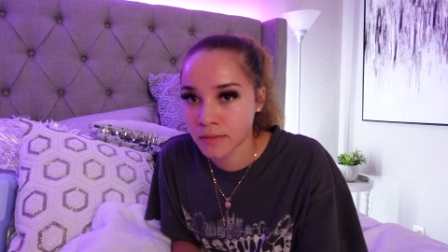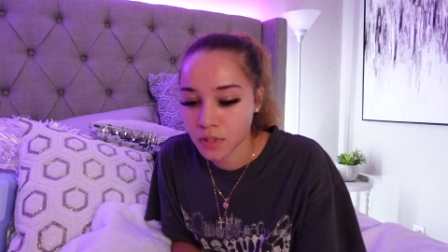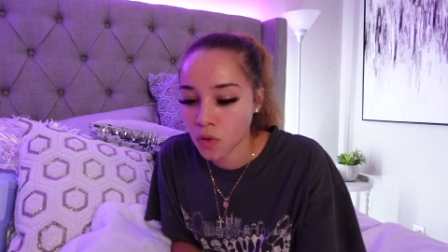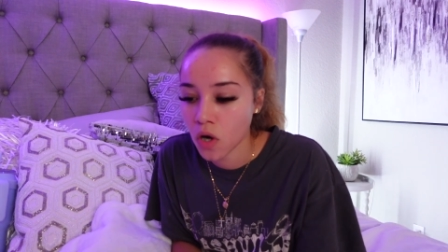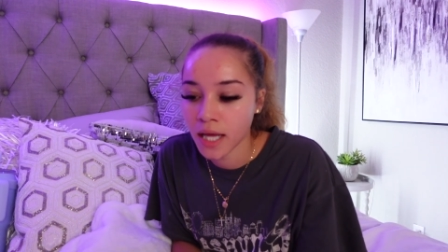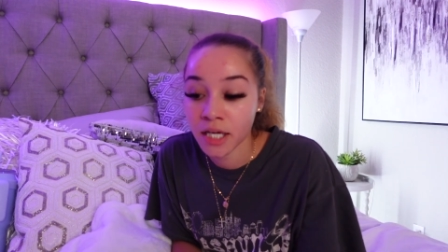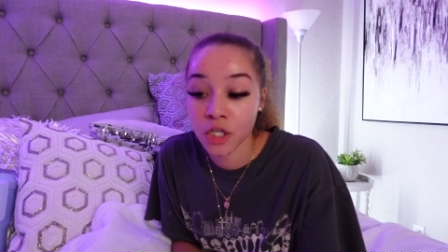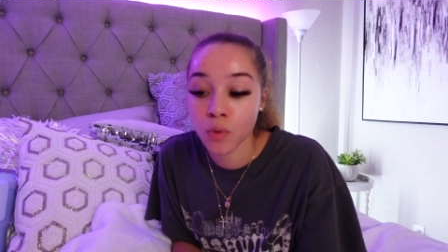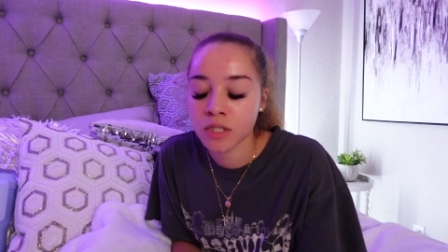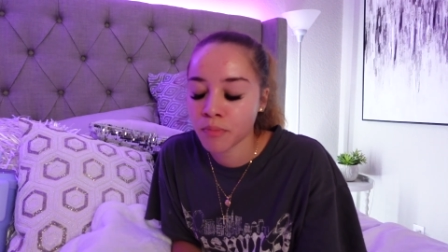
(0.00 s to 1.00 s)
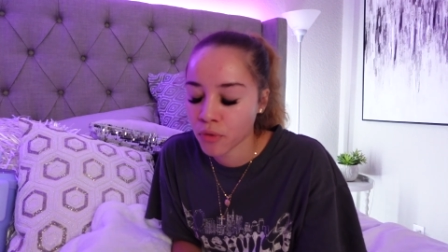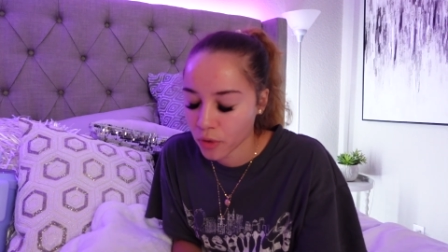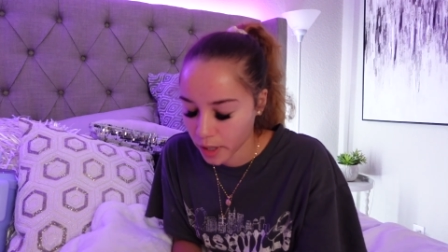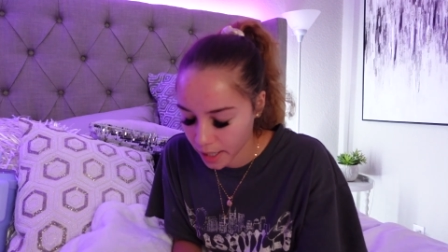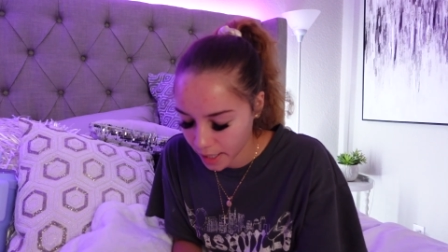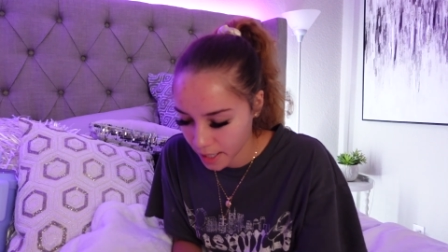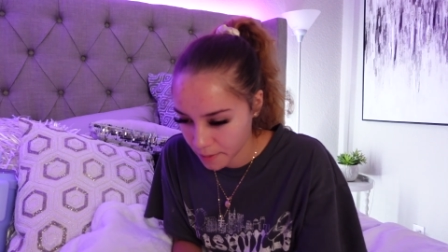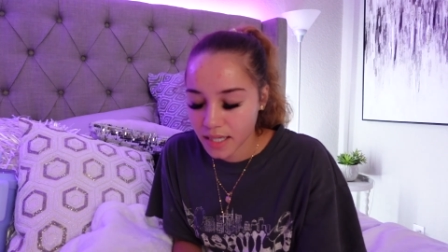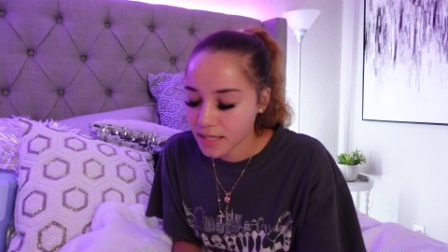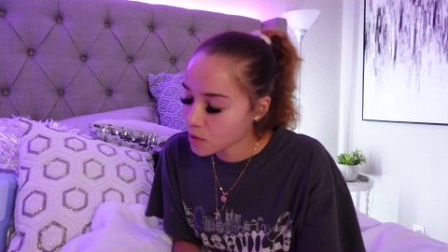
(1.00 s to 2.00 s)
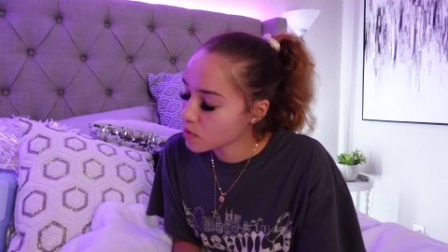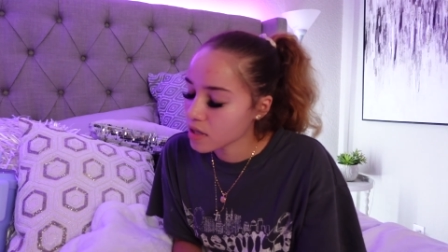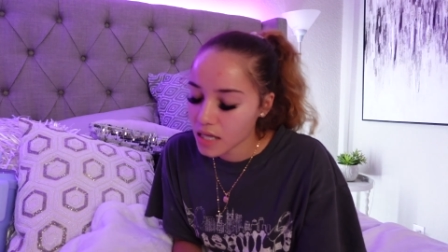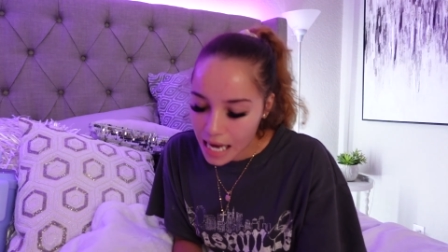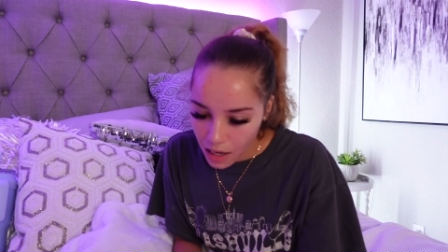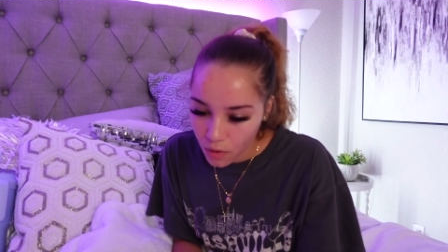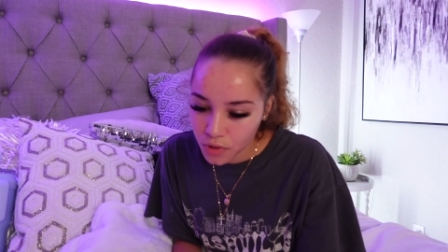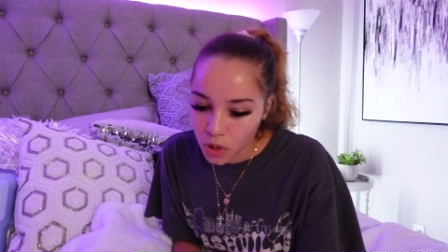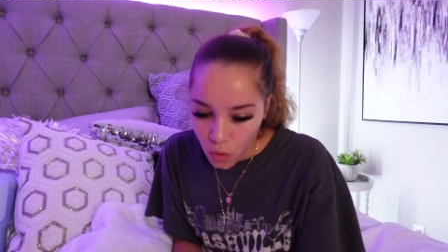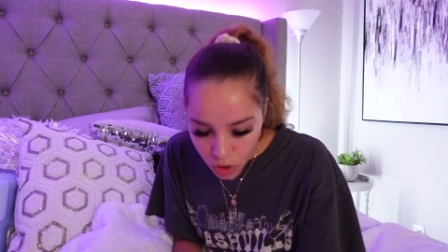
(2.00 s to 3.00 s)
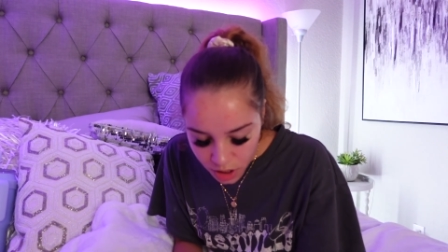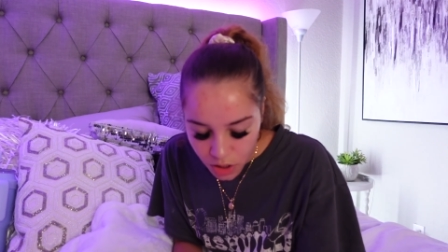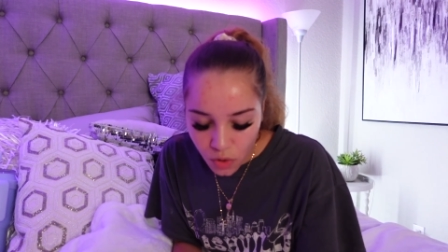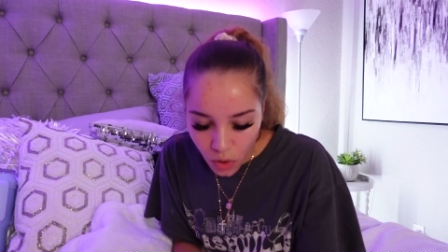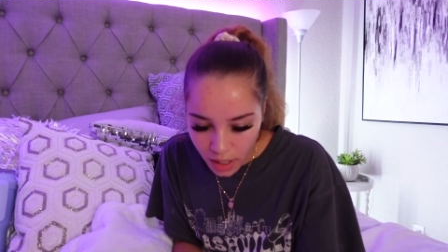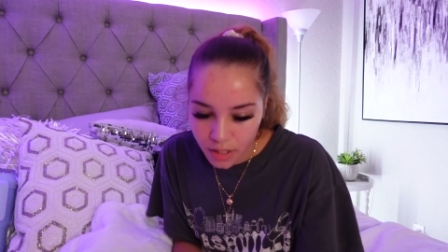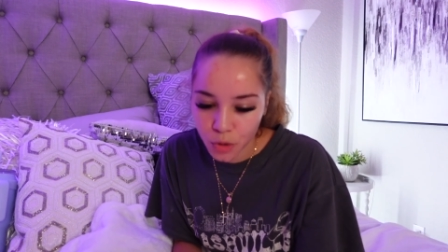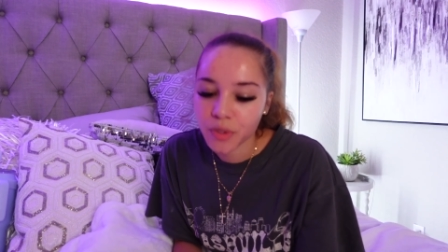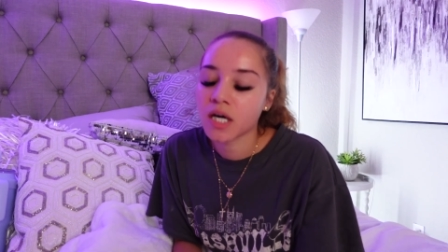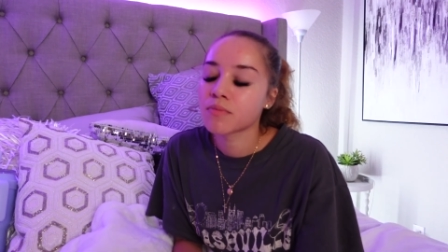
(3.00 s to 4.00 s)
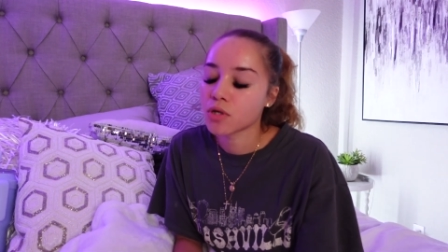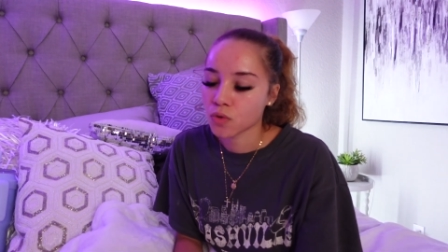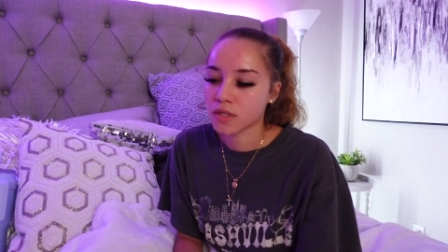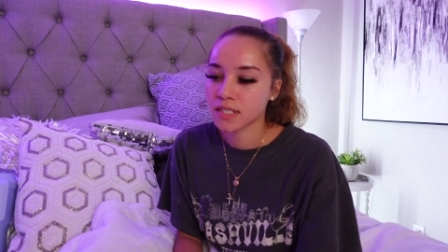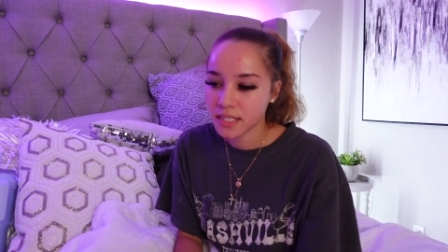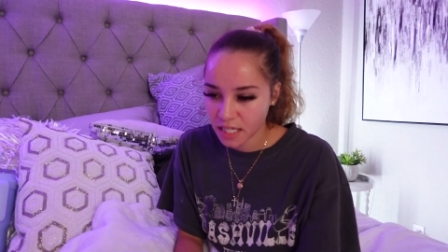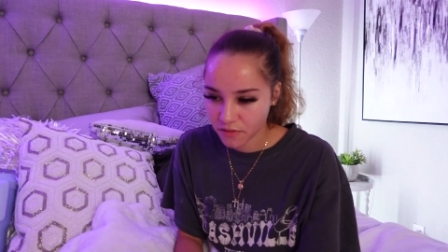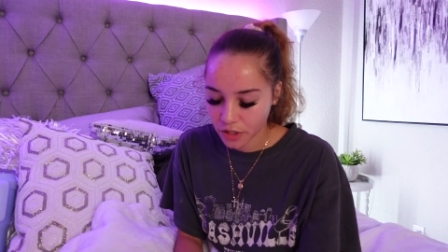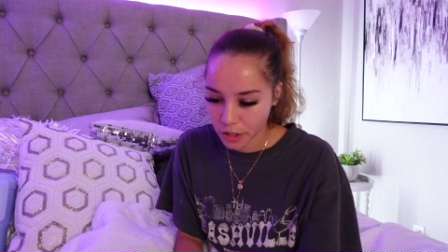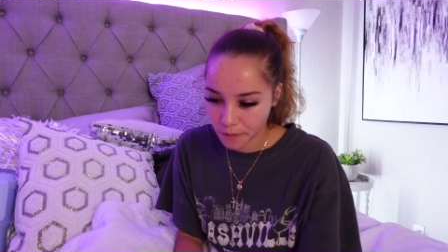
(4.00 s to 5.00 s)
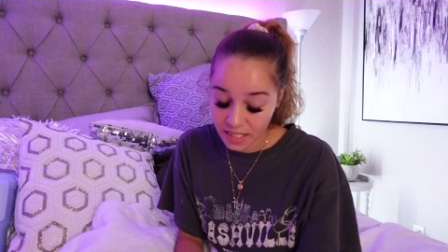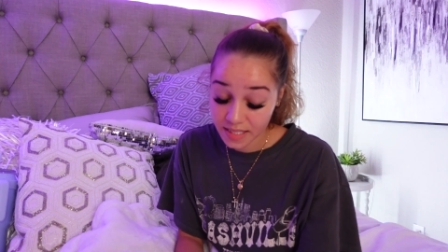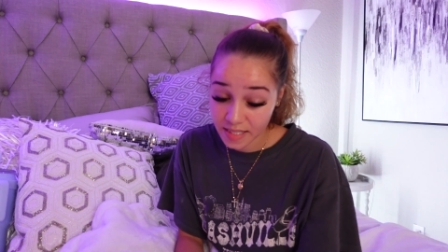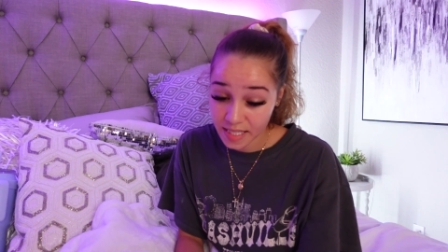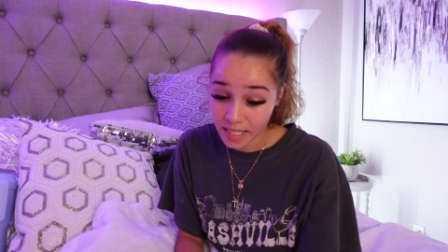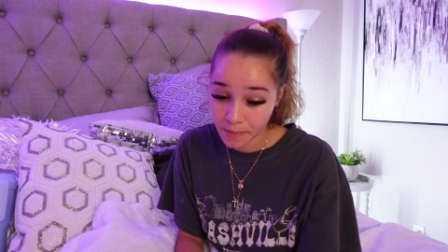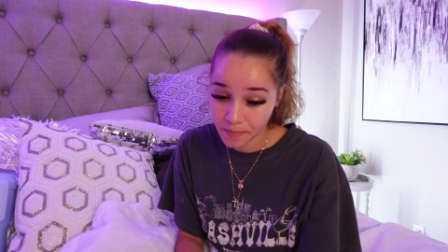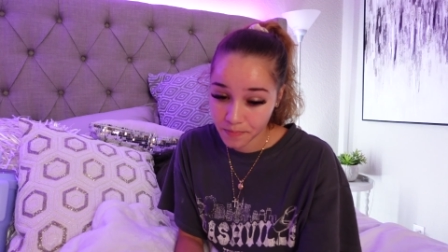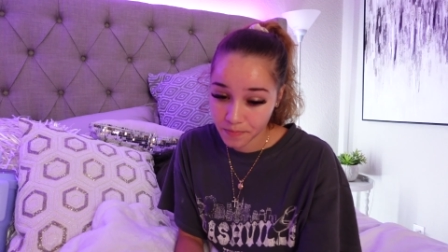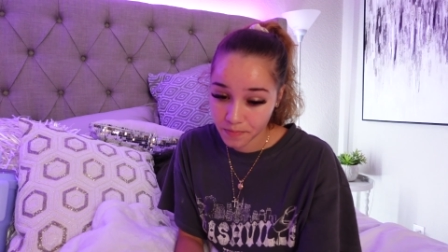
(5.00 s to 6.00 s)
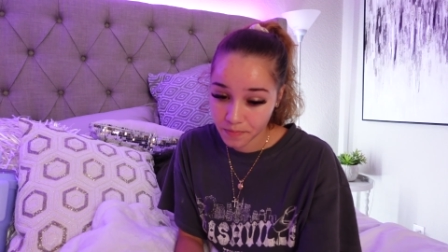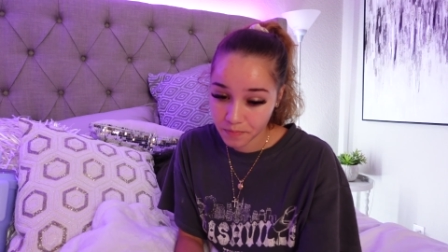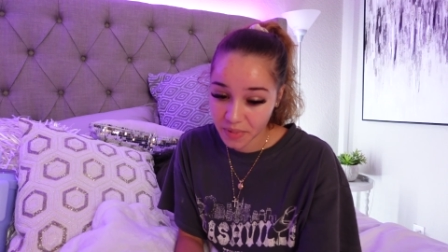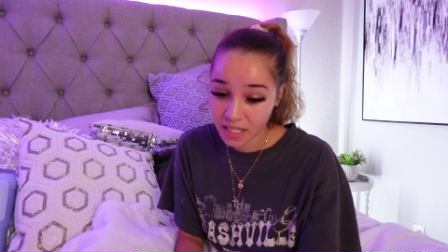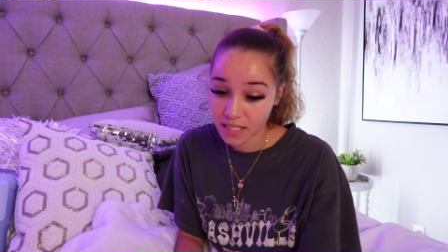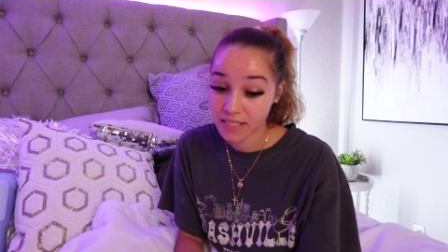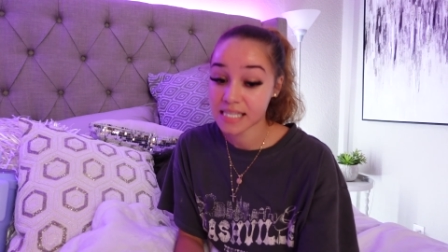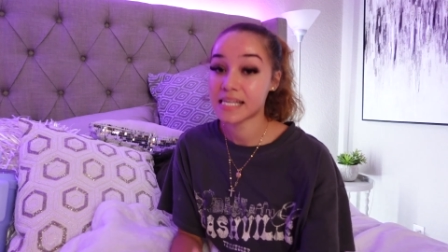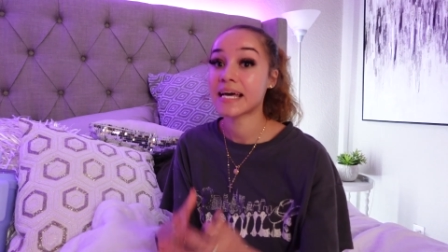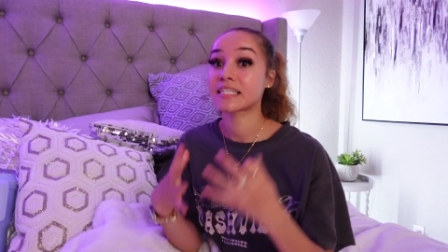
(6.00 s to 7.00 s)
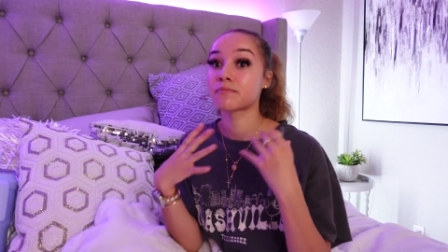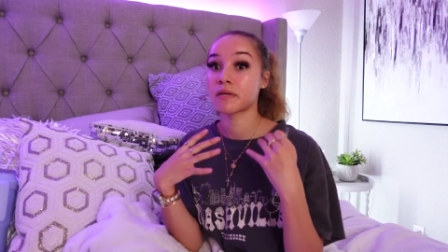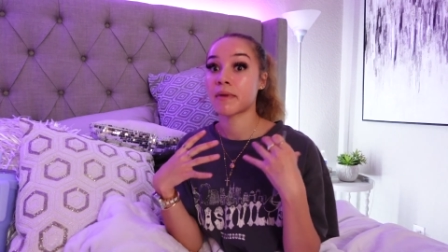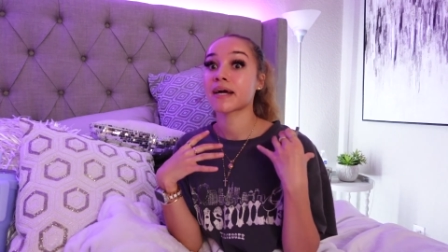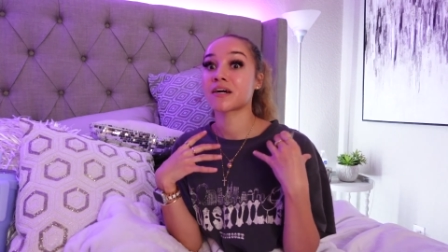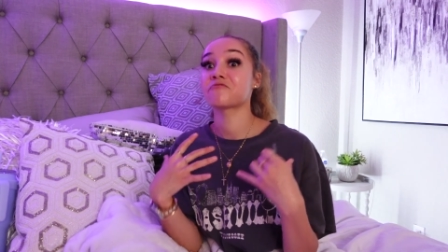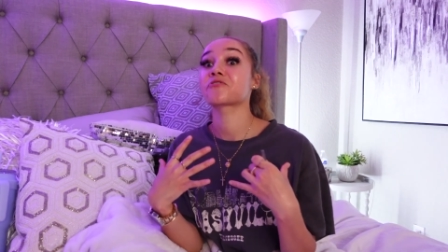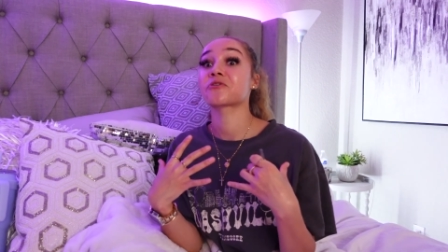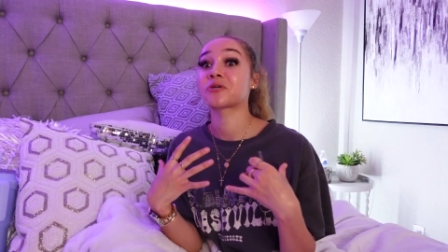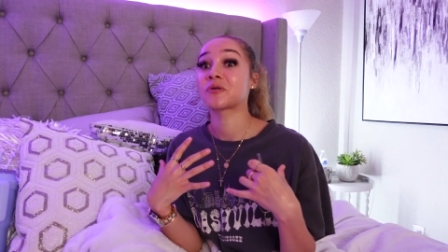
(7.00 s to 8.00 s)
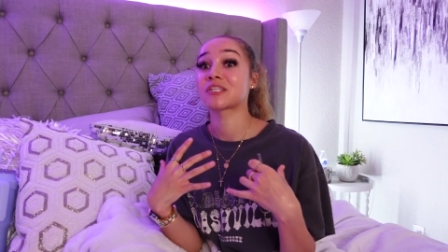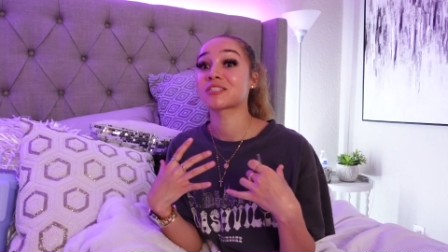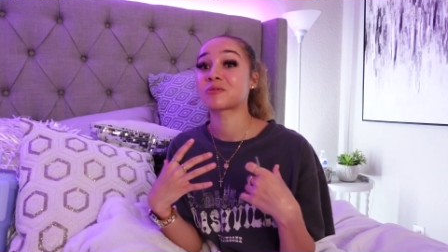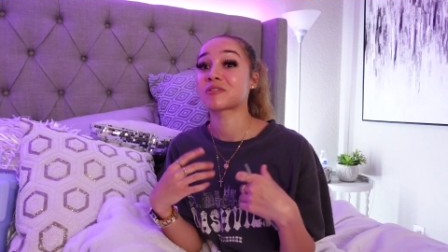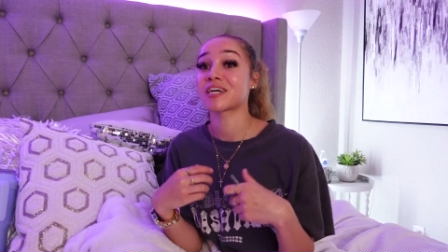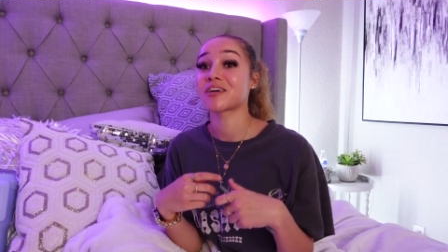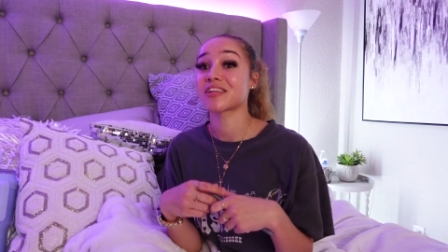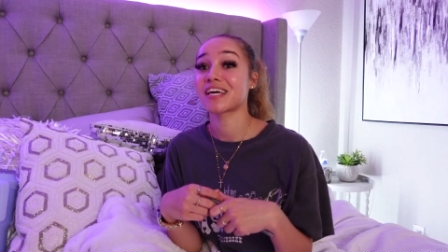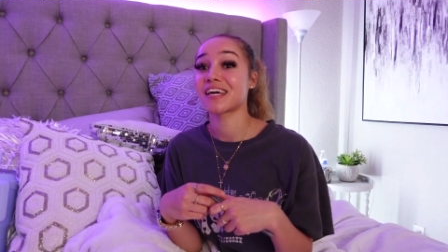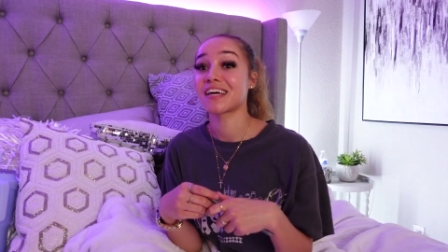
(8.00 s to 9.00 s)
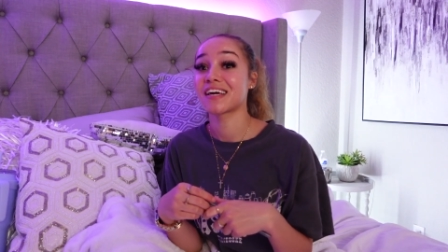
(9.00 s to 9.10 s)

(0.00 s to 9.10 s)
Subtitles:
So all I can do is pray that they would allow the Lord Jesus Christ to become their Lord and Savior and seek Him, because He has been my comforter during this whole entire thing